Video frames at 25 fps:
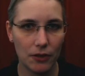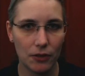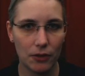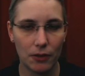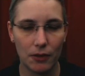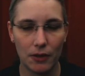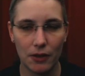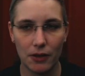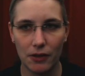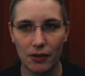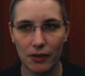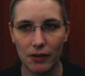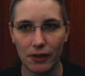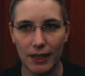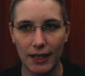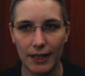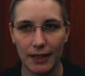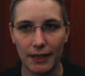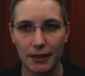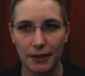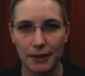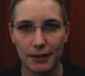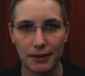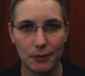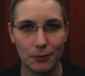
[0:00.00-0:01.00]
so this is
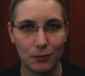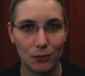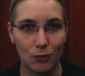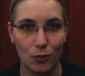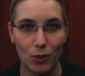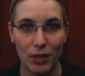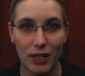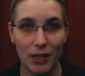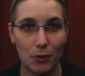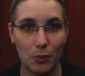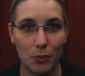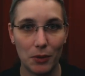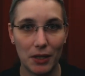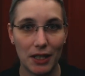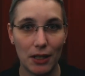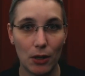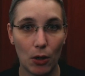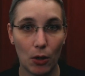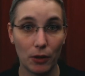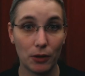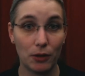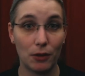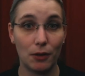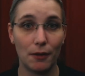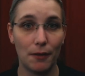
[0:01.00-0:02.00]
like really, really
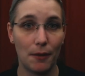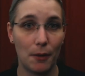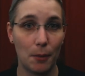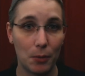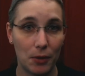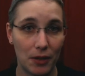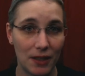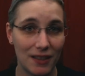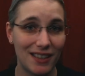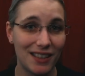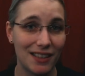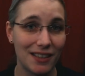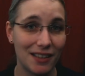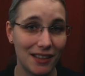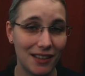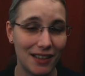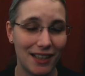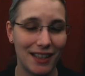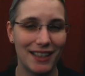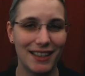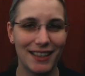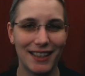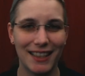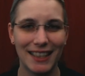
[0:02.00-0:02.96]
hot off the presses,